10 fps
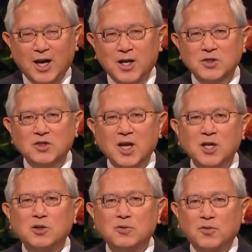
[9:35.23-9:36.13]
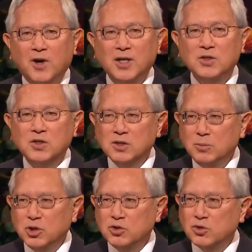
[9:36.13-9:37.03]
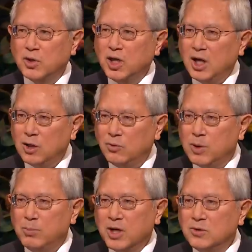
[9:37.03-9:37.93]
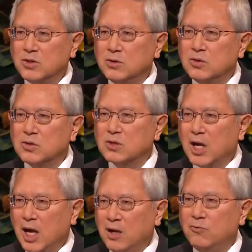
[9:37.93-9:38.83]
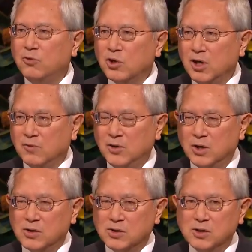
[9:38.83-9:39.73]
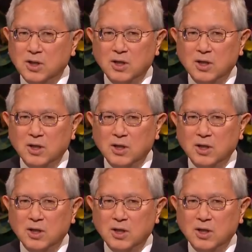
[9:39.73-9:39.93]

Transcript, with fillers: a sanctifying symmetry in repentance and forgiveness,